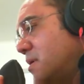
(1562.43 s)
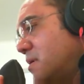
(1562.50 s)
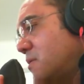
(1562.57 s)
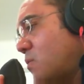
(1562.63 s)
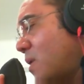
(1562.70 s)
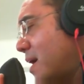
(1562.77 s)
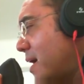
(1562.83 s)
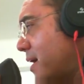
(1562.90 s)

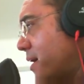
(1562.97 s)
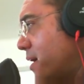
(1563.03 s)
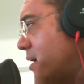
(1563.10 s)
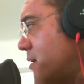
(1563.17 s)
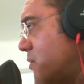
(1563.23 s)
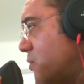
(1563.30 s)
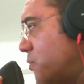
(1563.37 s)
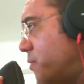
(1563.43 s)

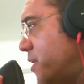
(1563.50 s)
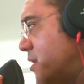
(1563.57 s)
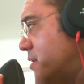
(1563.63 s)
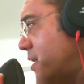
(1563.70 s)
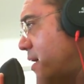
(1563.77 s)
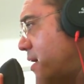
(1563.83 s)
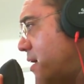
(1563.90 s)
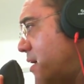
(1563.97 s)
Oaxaca who
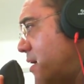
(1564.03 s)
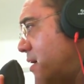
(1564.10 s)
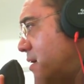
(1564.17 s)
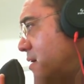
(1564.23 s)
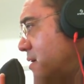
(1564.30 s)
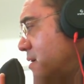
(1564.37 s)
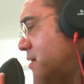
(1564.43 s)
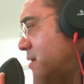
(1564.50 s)
built a
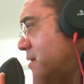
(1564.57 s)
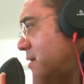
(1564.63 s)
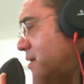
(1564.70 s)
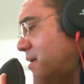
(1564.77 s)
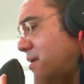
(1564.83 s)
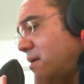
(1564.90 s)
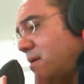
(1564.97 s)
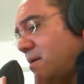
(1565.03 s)

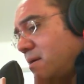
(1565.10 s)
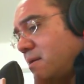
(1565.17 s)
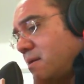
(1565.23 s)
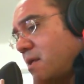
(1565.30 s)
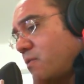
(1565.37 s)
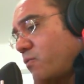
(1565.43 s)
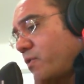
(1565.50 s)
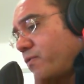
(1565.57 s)

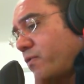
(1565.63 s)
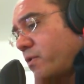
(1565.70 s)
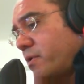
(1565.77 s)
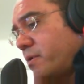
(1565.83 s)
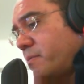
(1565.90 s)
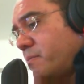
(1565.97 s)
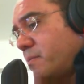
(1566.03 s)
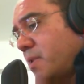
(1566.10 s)
network
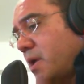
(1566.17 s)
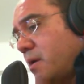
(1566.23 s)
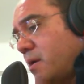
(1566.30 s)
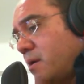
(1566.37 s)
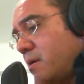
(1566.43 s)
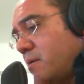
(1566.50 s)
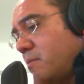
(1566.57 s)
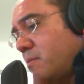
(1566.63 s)
for
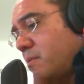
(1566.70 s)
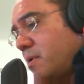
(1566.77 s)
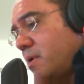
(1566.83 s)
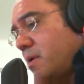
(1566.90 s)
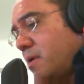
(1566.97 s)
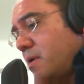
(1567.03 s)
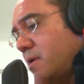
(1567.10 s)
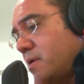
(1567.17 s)

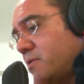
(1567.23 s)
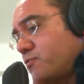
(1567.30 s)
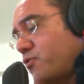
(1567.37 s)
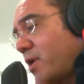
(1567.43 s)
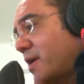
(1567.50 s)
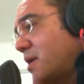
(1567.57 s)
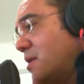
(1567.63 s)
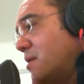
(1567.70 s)

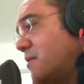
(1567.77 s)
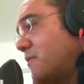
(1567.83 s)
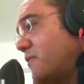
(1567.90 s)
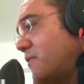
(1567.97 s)
tracking